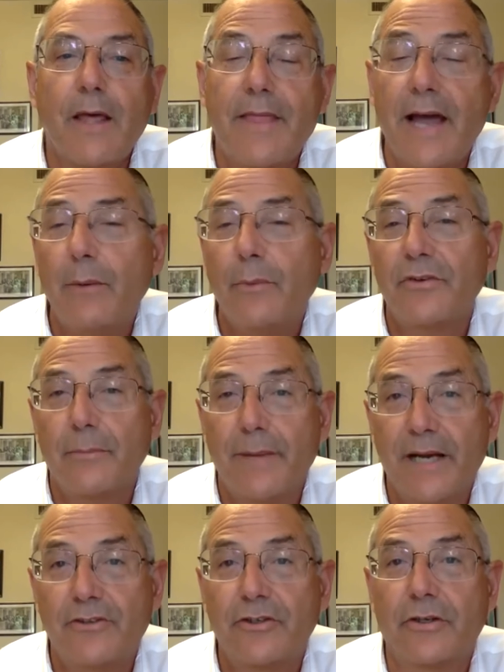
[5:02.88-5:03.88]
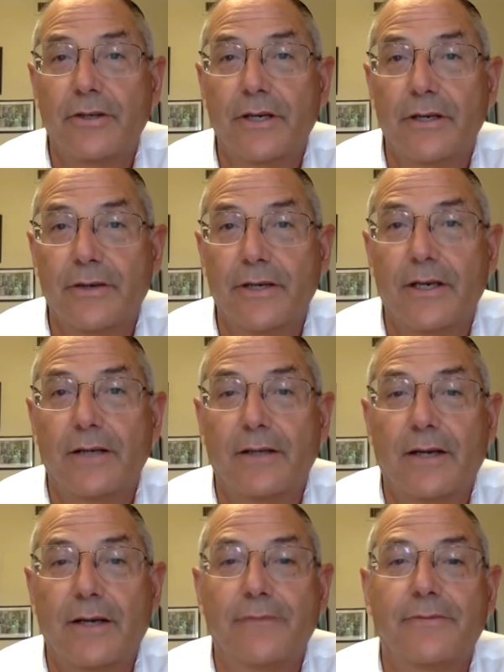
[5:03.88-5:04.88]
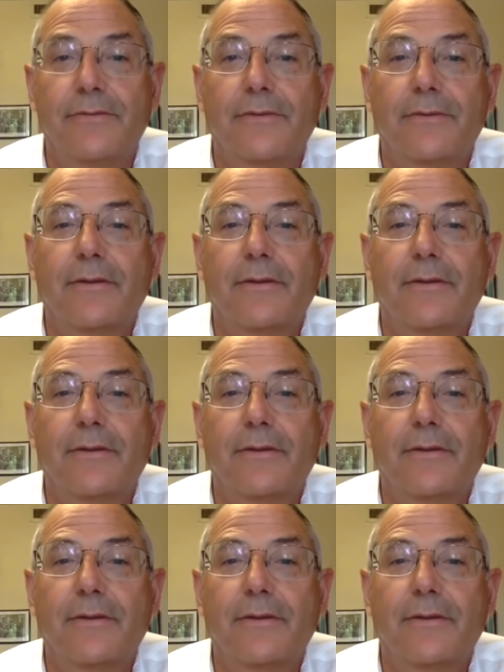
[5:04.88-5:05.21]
That was a magical year in our life,